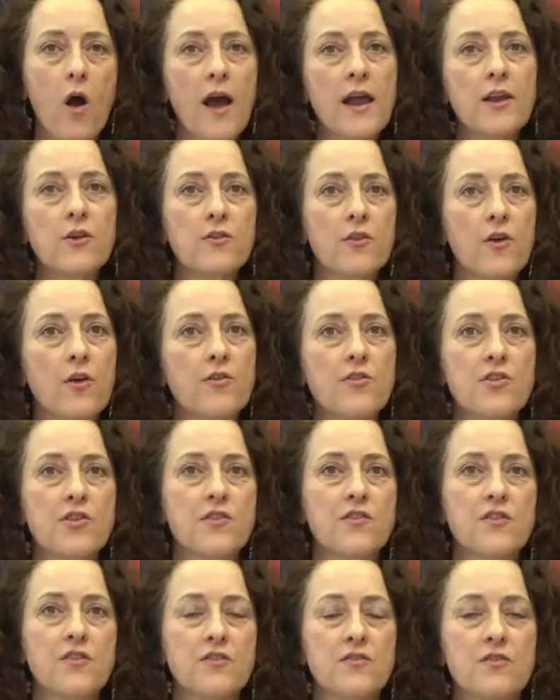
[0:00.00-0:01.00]
do
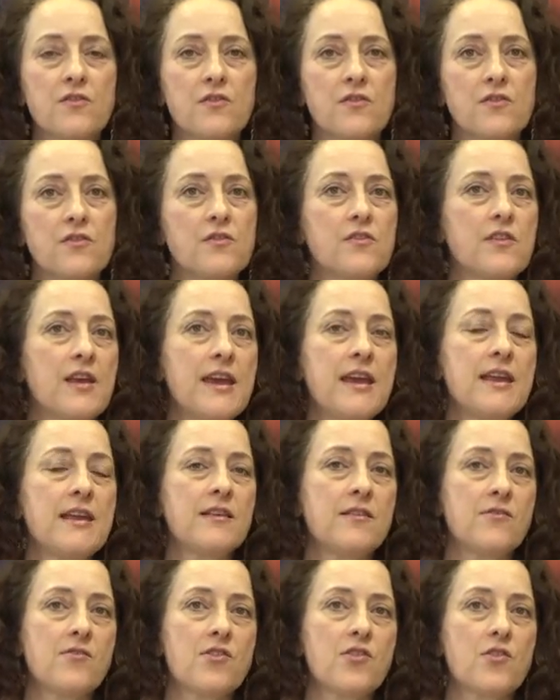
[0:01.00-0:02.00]
those
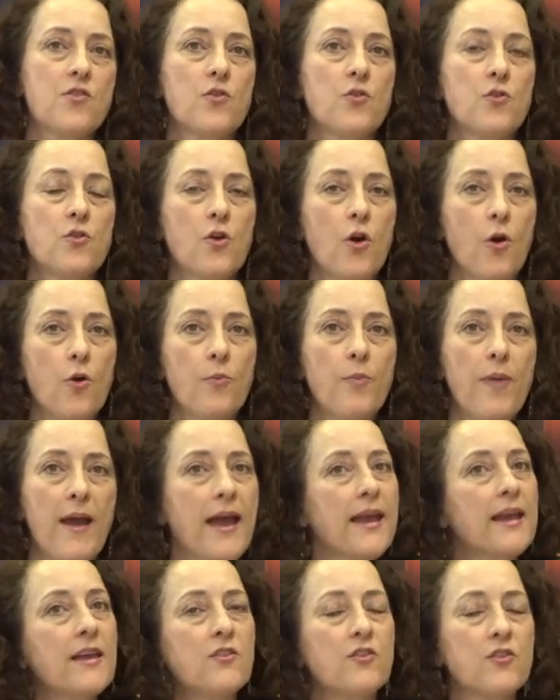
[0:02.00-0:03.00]
teens who go
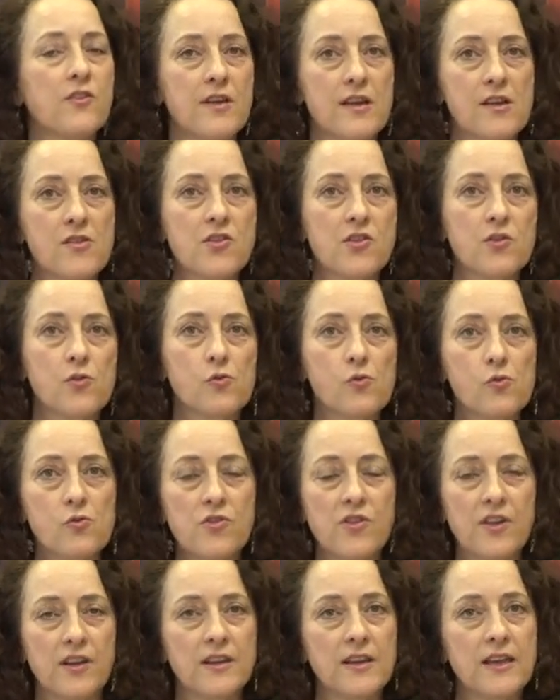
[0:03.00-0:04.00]
back into their
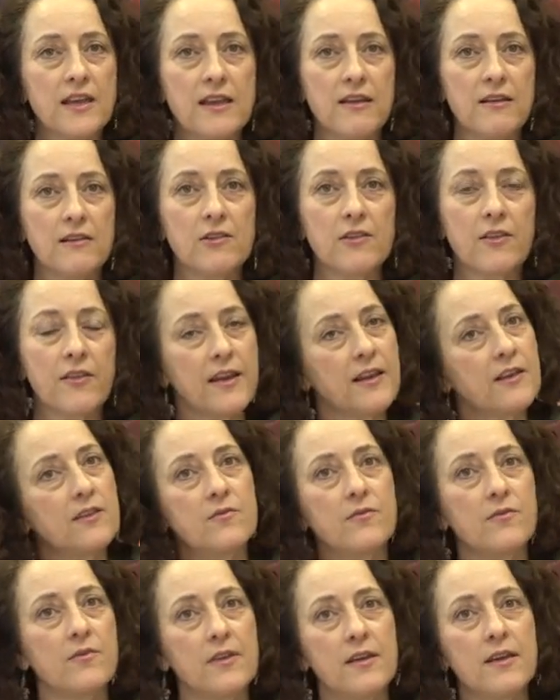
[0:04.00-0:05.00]
schools and kill their
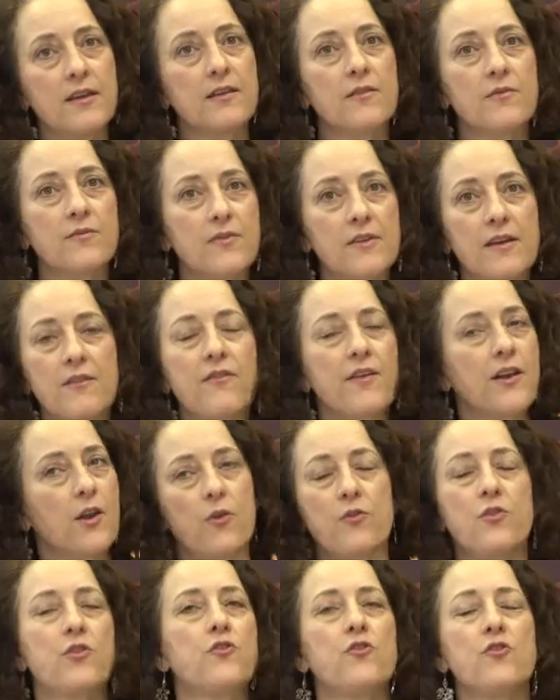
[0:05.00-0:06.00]

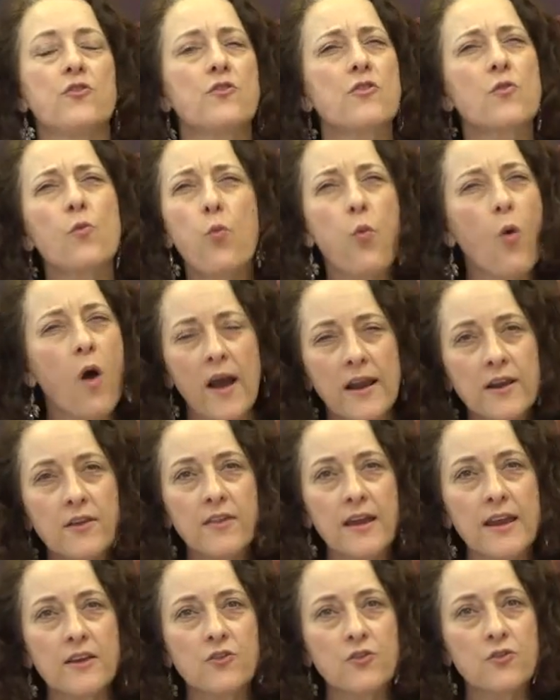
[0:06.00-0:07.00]
fellow students, why do
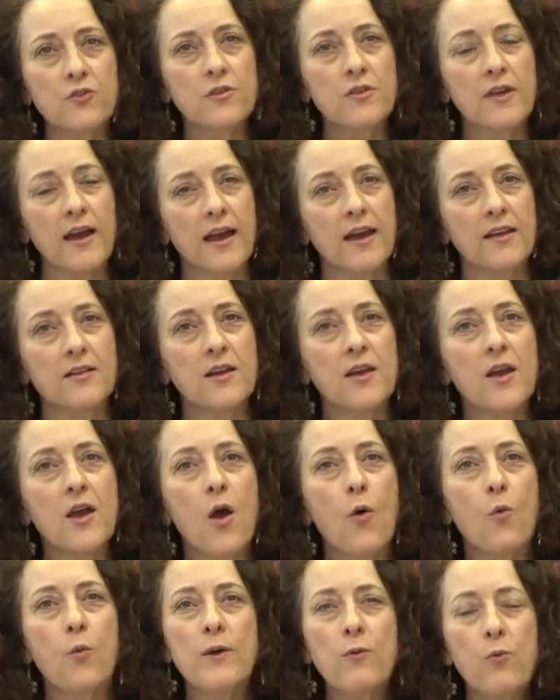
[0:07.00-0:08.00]
they do that?
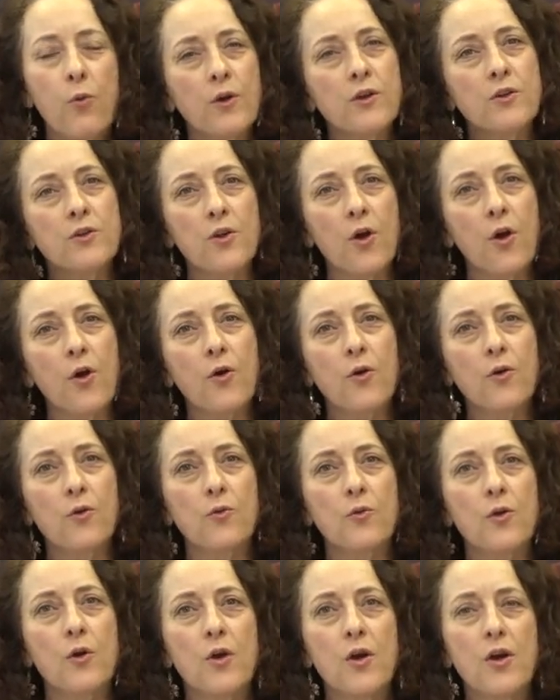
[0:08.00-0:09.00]
We want to know.